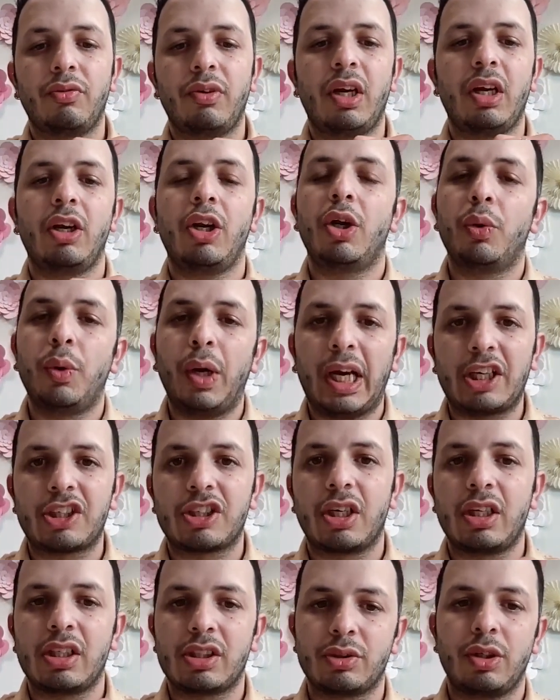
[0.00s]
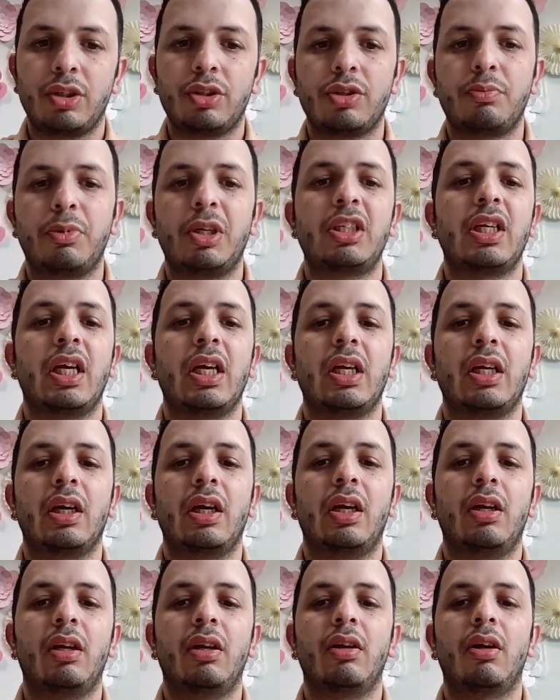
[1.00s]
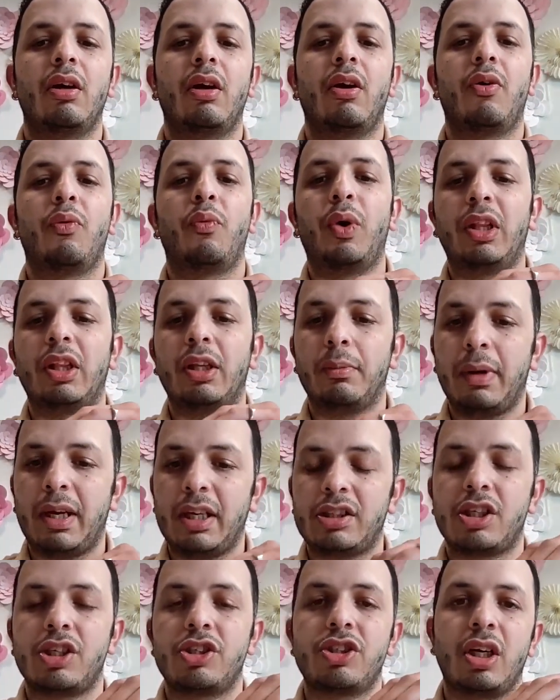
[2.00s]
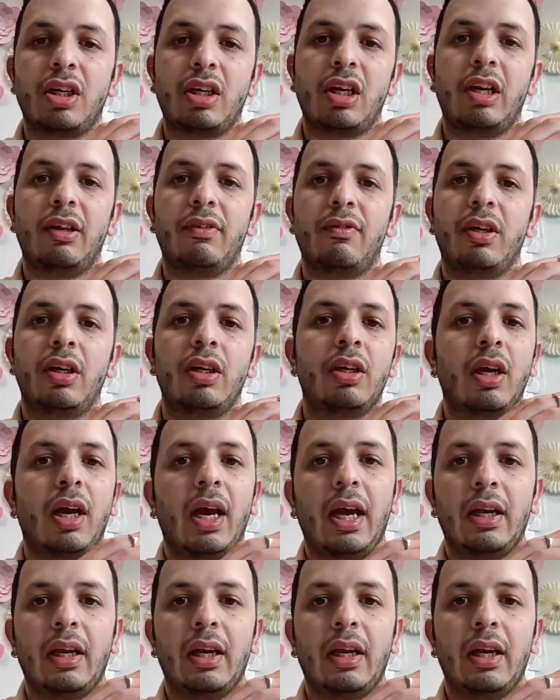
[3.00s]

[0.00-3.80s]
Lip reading: where no action is going to be taken when the message are delivered,